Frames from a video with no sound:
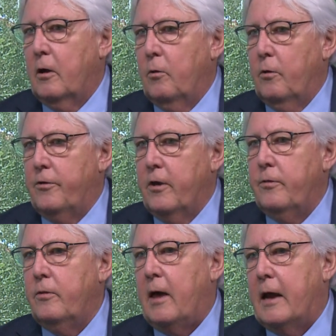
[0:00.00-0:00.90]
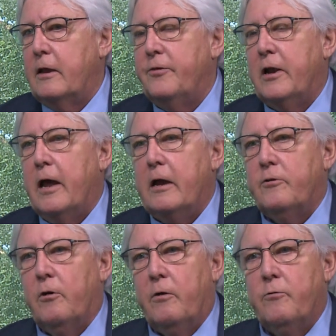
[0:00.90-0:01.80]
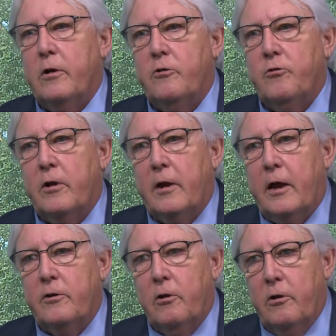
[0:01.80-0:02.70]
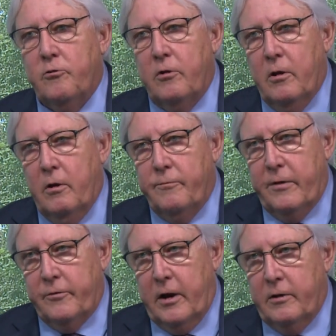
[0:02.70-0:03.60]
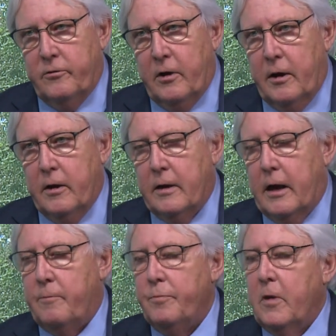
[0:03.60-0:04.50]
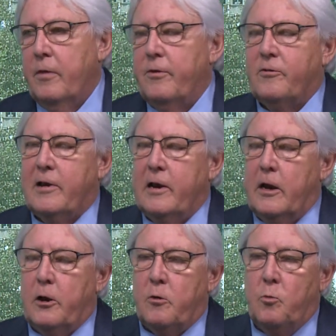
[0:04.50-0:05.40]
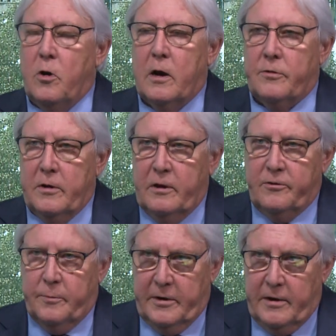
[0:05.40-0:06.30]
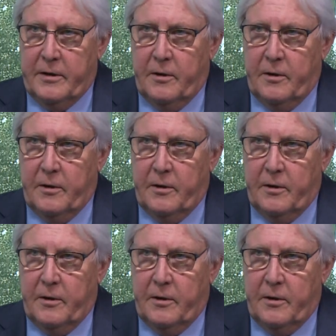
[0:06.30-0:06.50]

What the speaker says: within and in the light of religion and ideology of Afghanistan. Now, there's clearly a lot of work that needs to be done